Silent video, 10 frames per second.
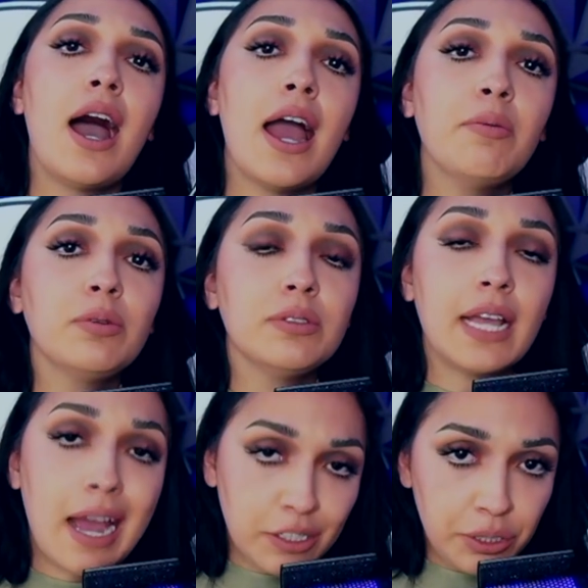I will
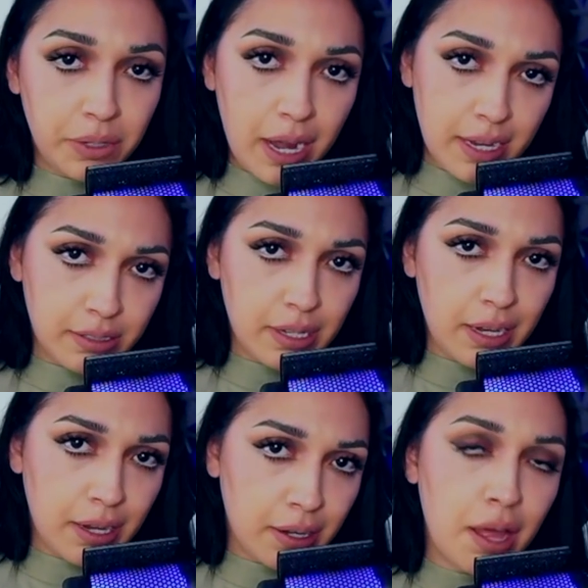catch you guys
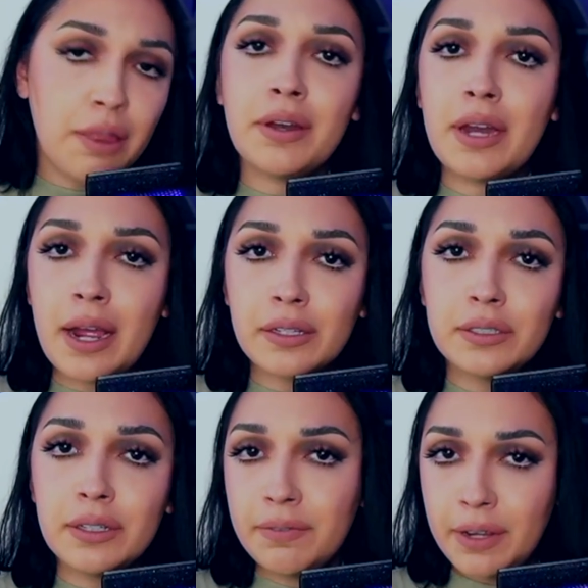in the
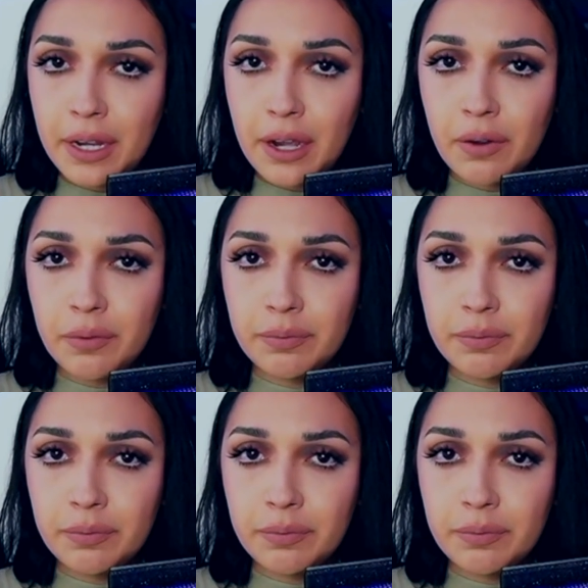next video.